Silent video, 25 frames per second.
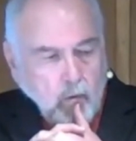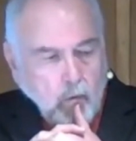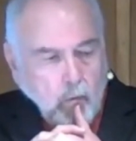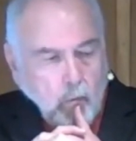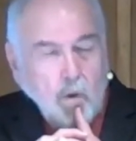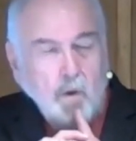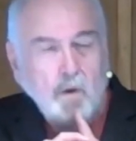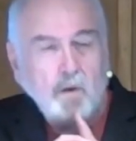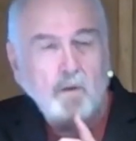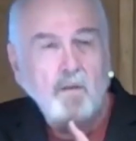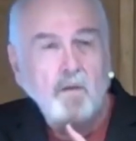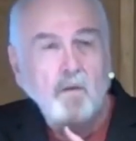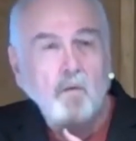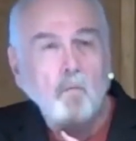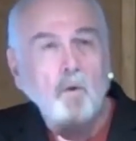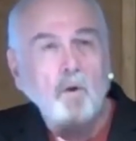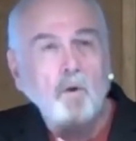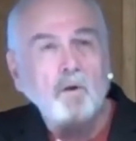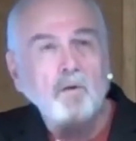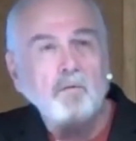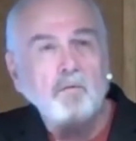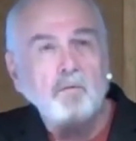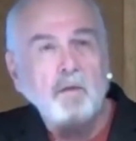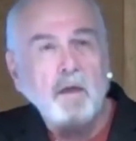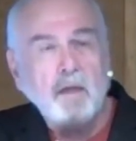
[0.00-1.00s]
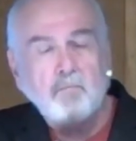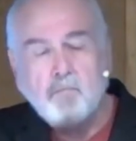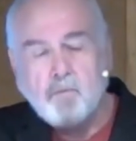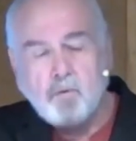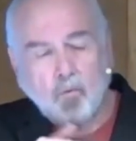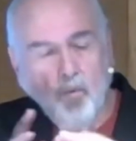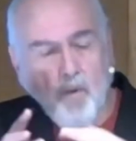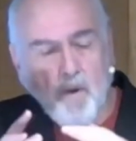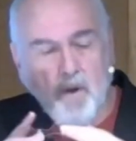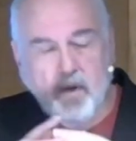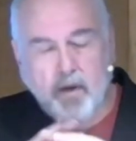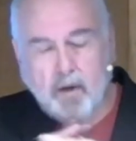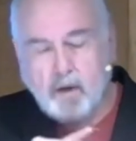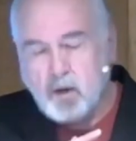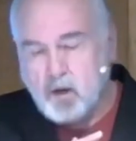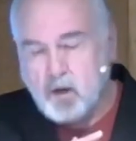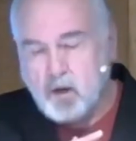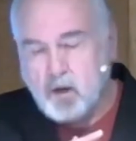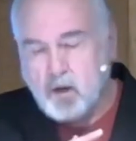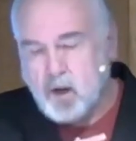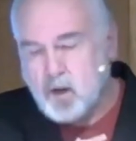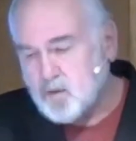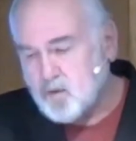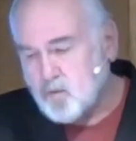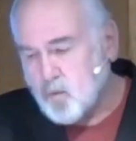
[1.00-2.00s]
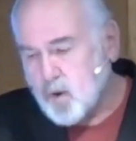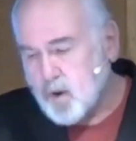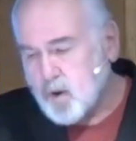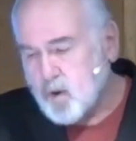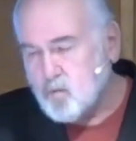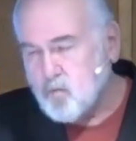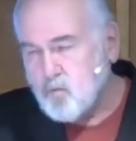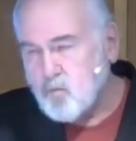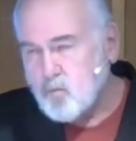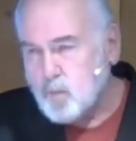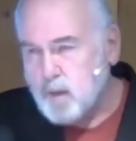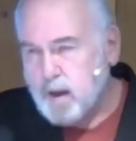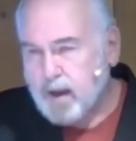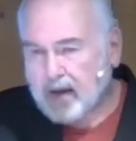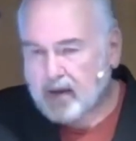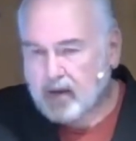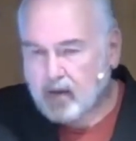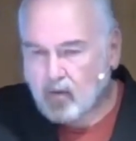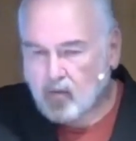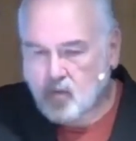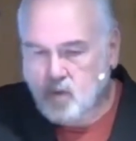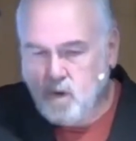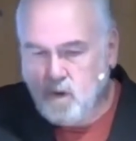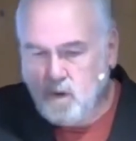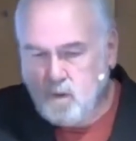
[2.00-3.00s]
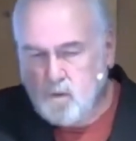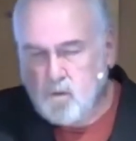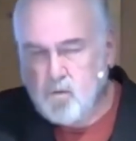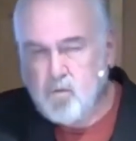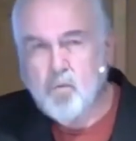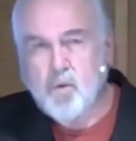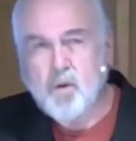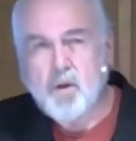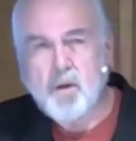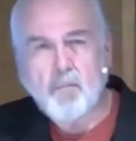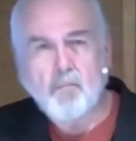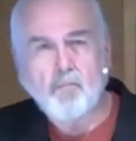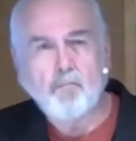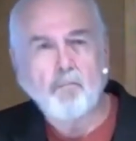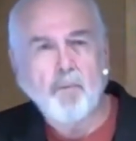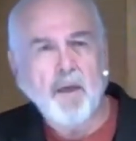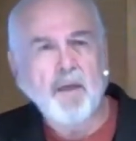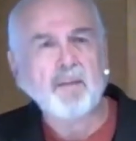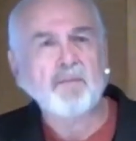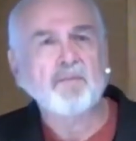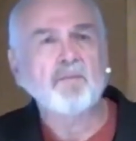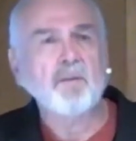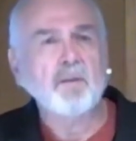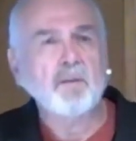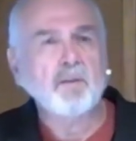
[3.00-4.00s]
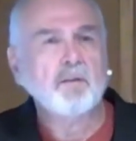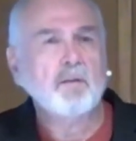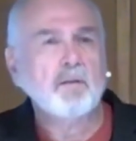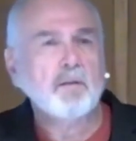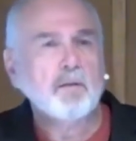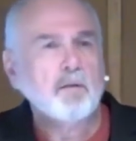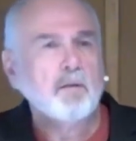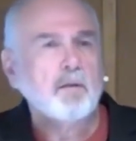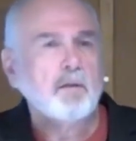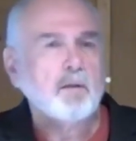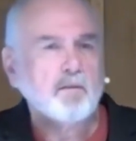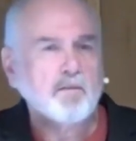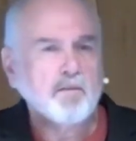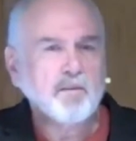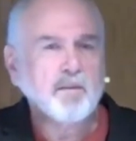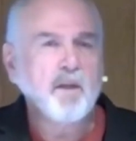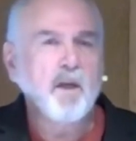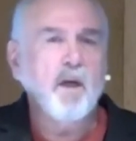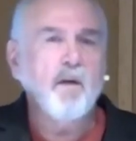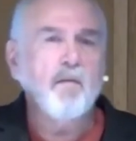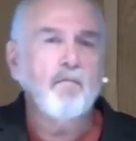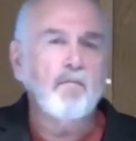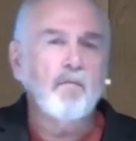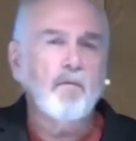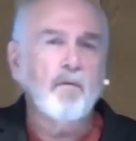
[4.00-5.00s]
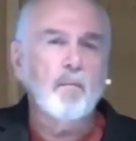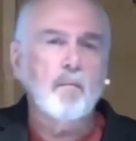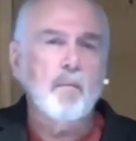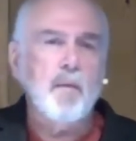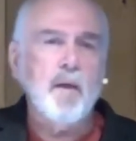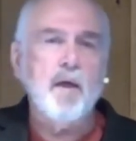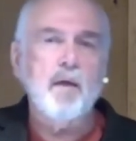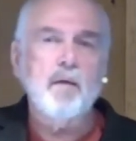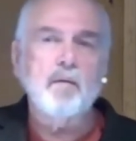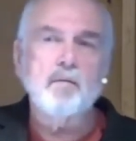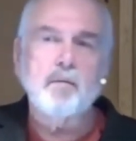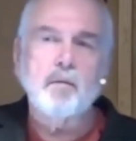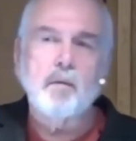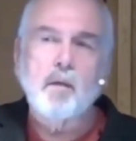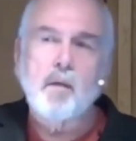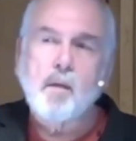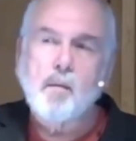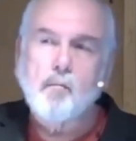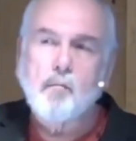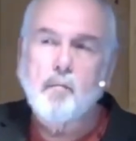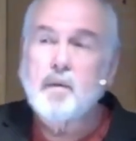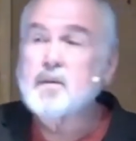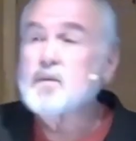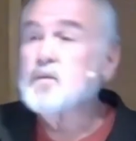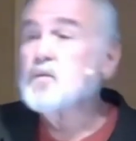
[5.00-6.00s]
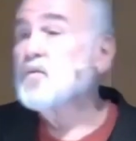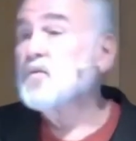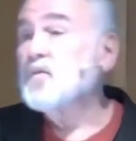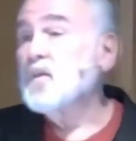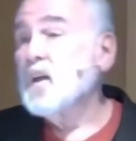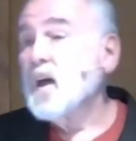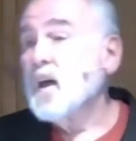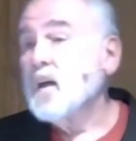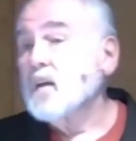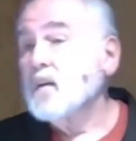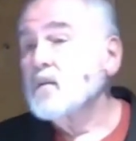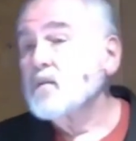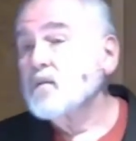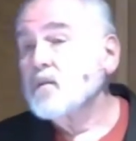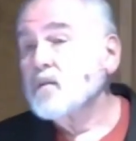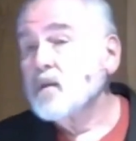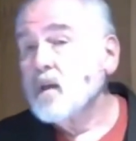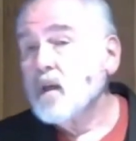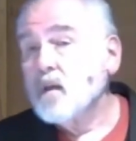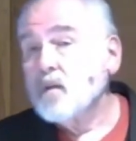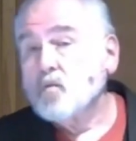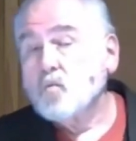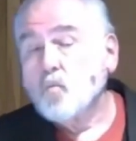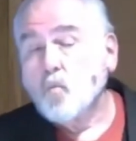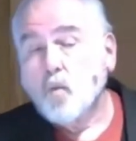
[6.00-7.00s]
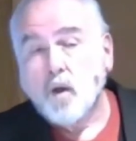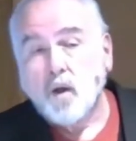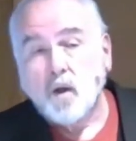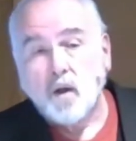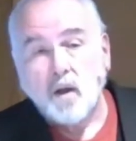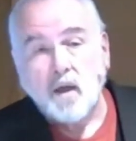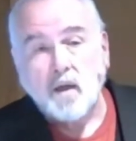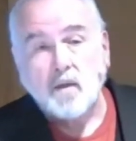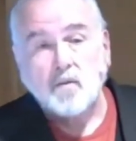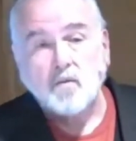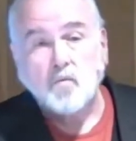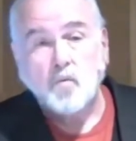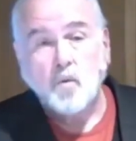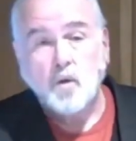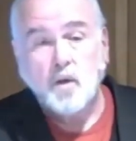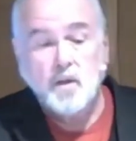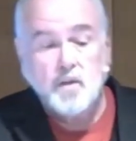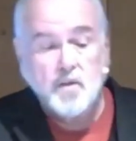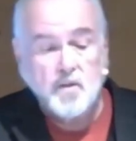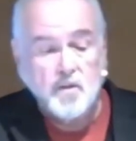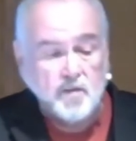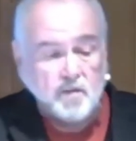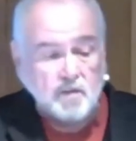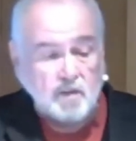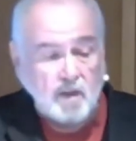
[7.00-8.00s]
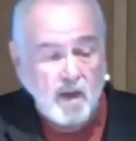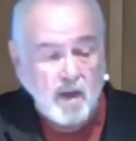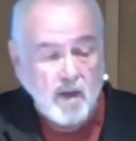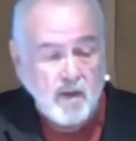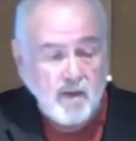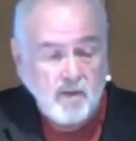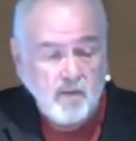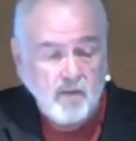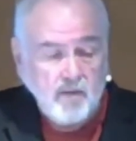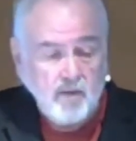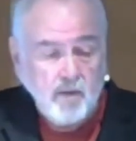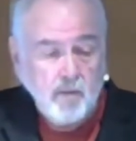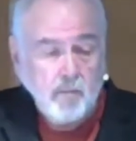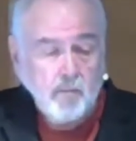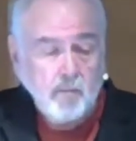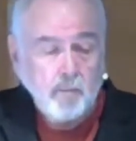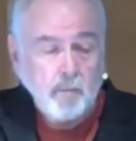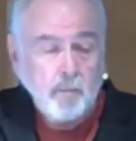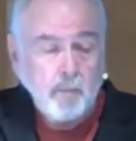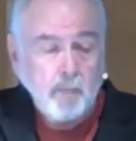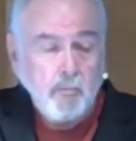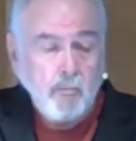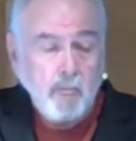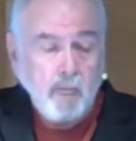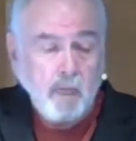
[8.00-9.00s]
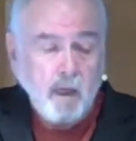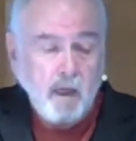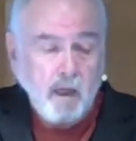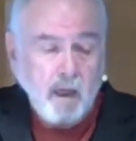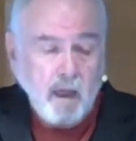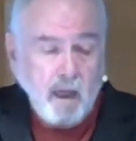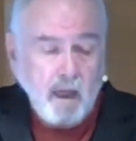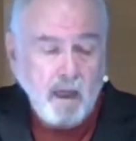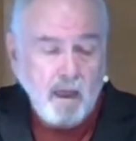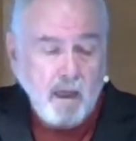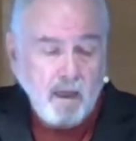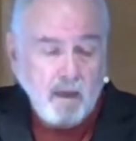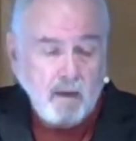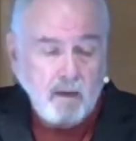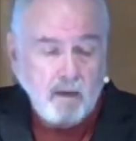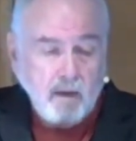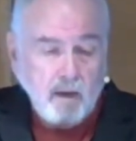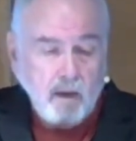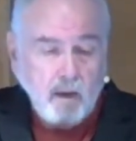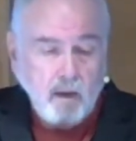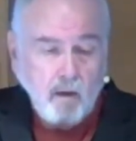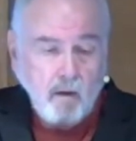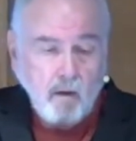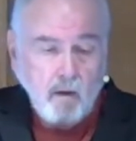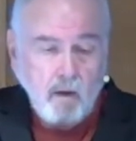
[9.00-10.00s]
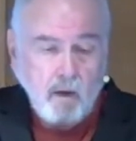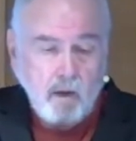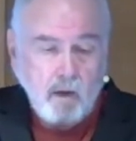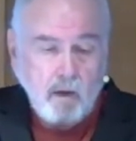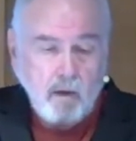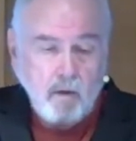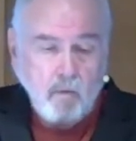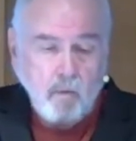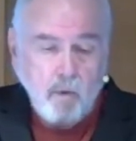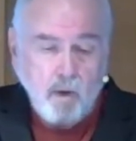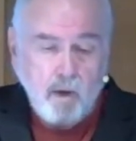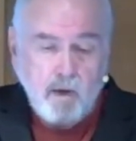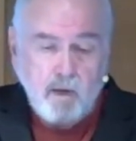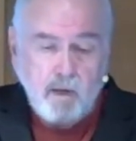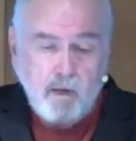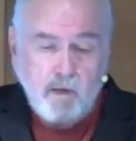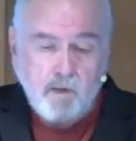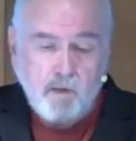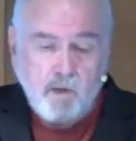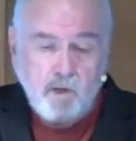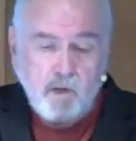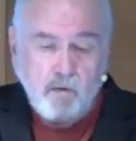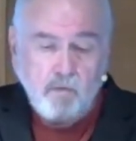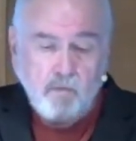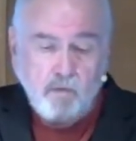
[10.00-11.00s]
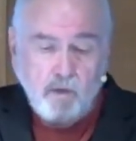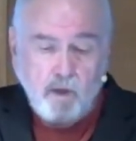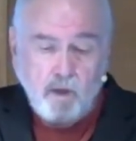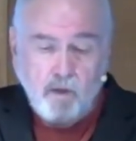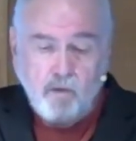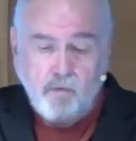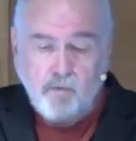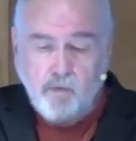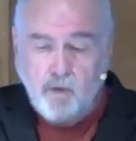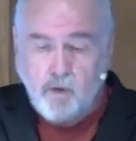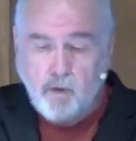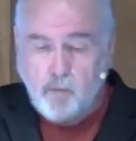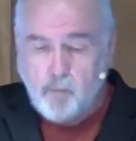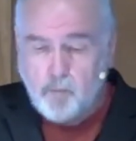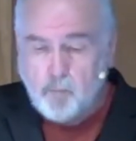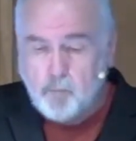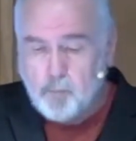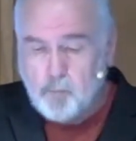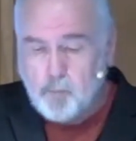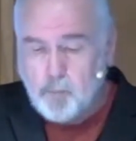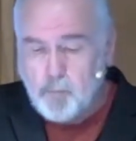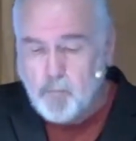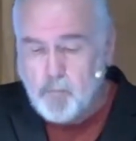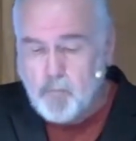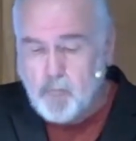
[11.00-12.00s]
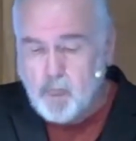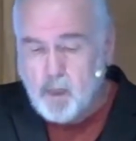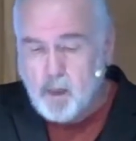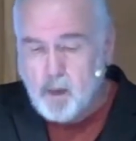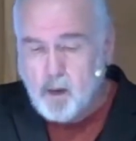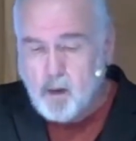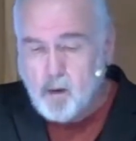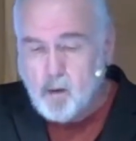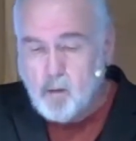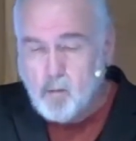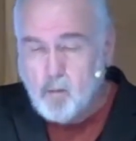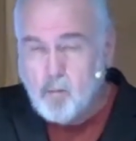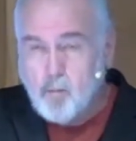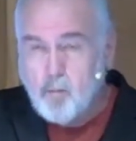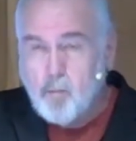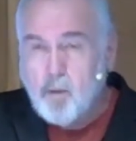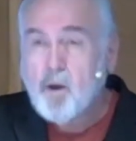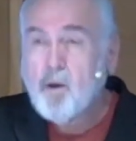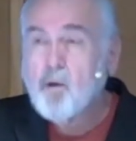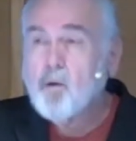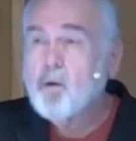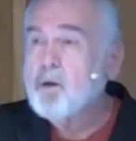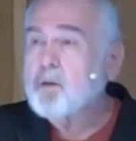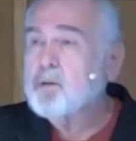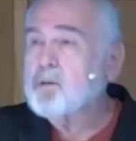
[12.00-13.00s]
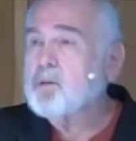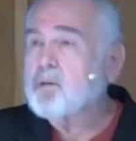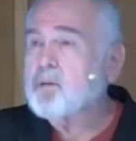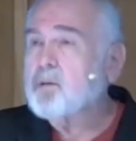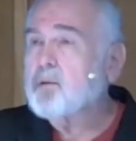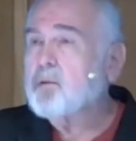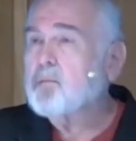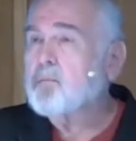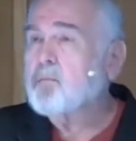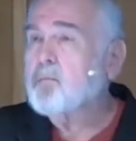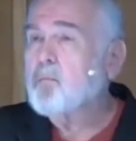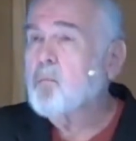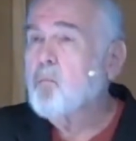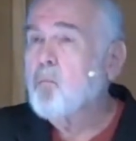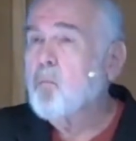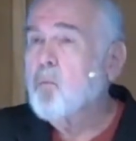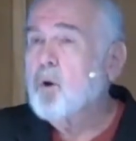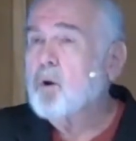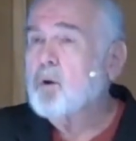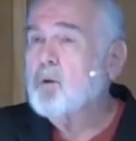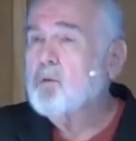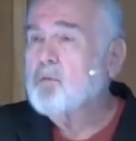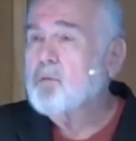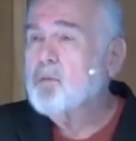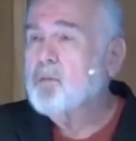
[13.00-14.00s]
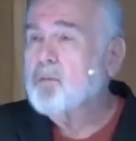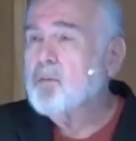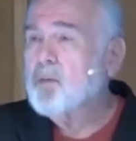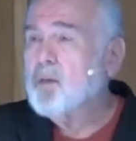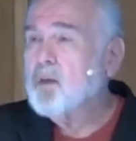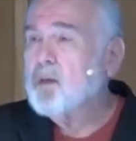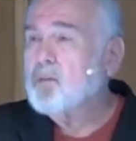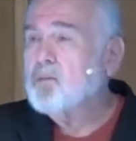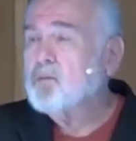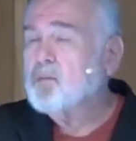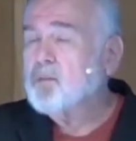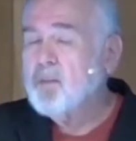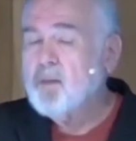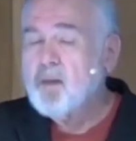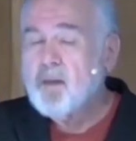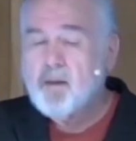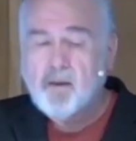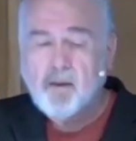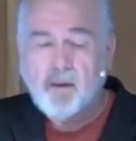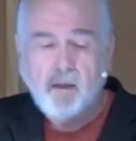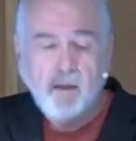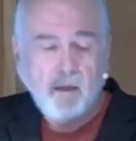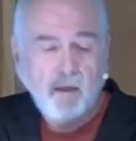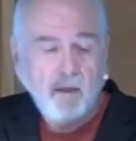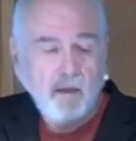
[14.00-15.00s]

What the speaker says: I've been reading a lot this week, back at really basic stuff about mental science as well as religious science. And in reading Genevieve Berendt, one of the things that